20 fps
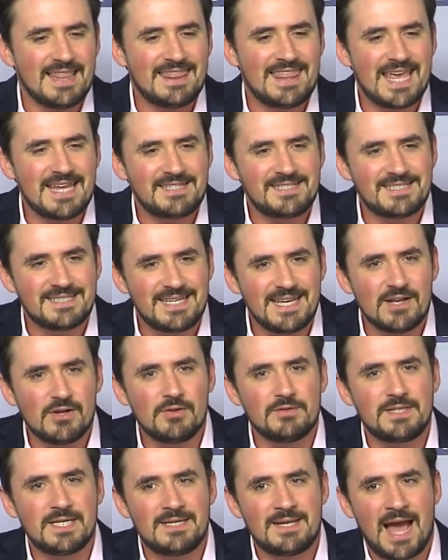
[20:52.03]
they
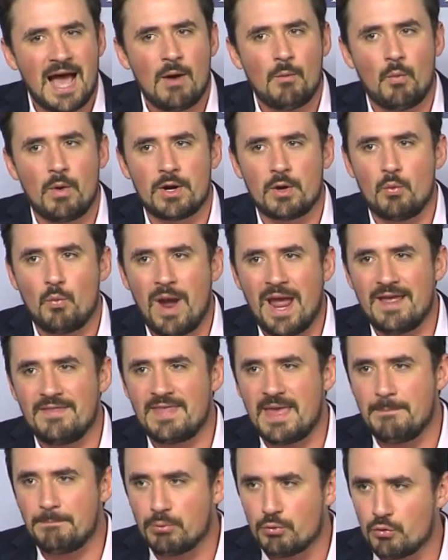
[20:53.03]
still did not want to wait.
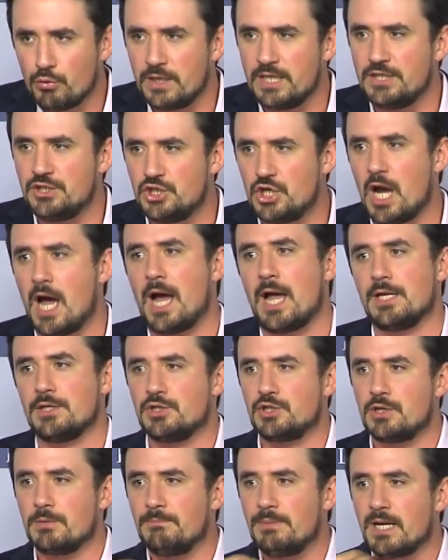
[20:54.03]
They
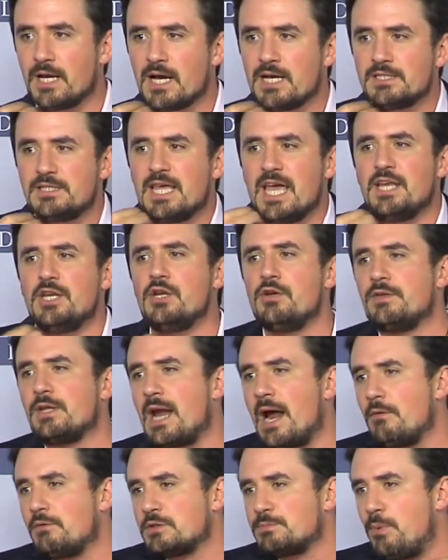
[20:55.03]
prejudged because they knew that
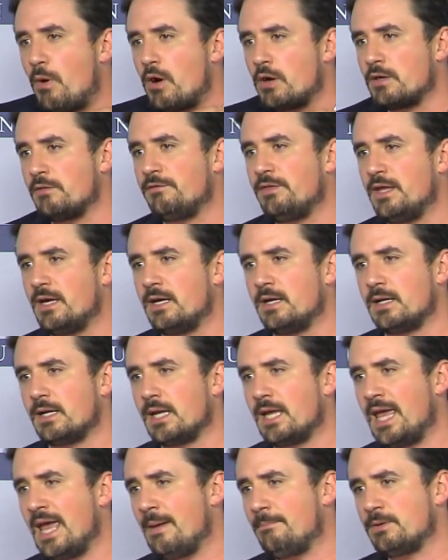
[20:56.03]
I was part of the
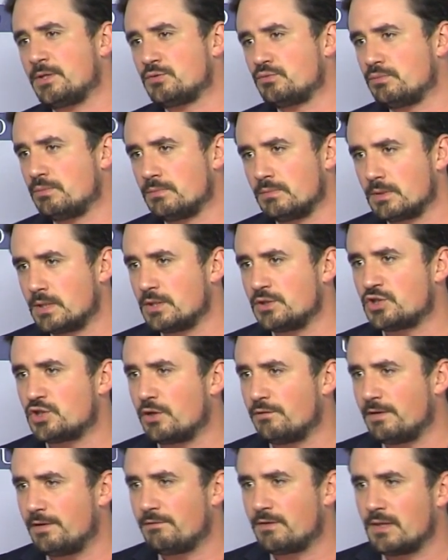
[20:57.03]
campus
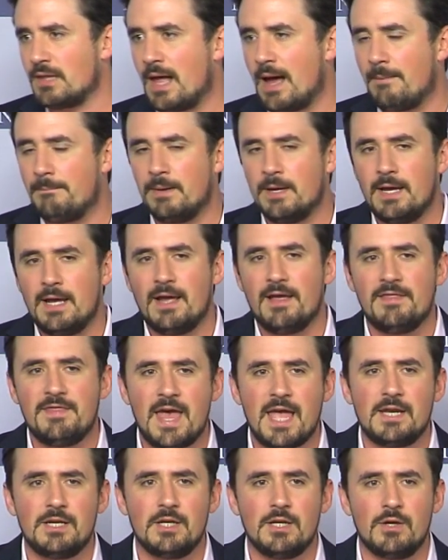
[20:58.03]
conservative club
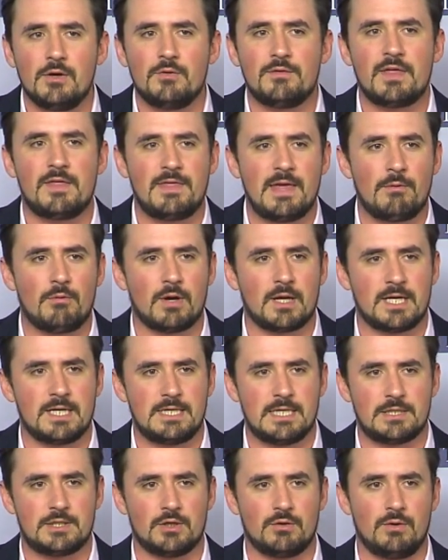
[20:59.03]
they knew that they were going to
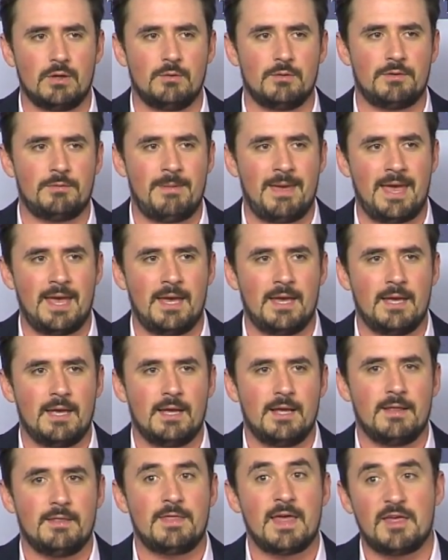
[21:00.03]
disagree with me,
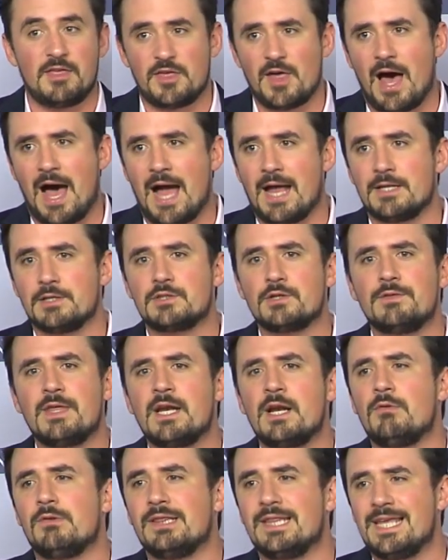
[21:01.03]
they thought. So they
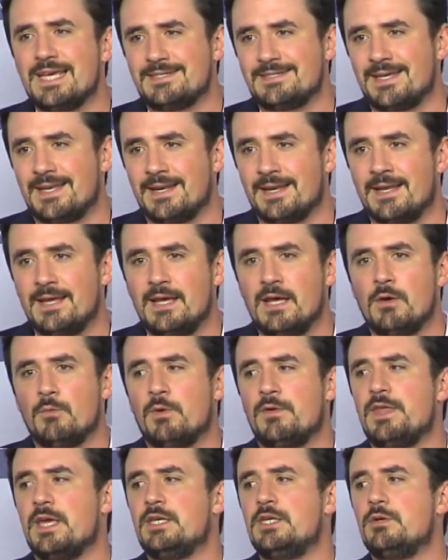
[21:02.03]
don't listen.
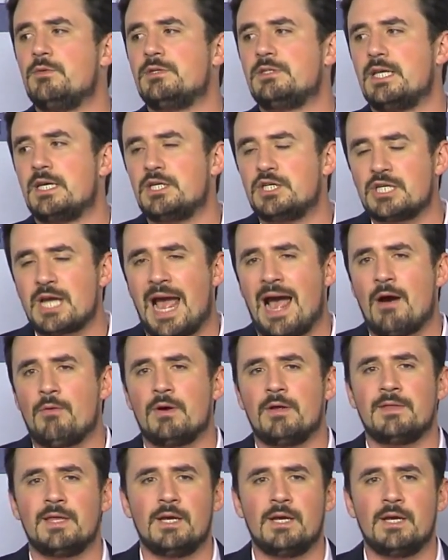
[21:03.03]
What they do is they shout and